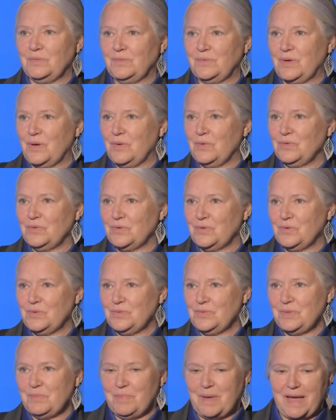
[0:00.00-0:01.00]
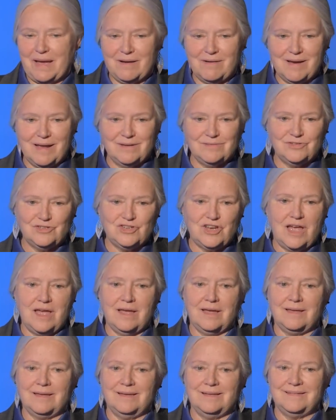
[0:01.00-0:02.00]
go through the background
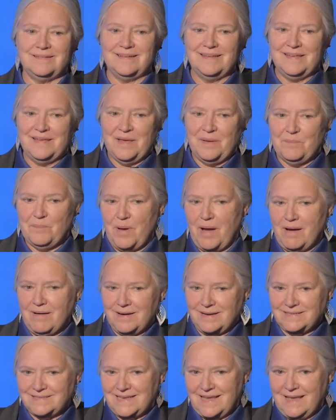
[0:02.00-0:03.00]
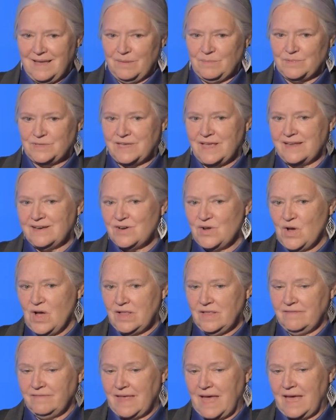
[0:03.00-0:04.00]
check and bar exams and
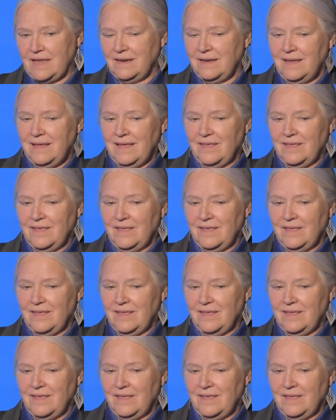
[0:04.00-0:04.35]
all of that.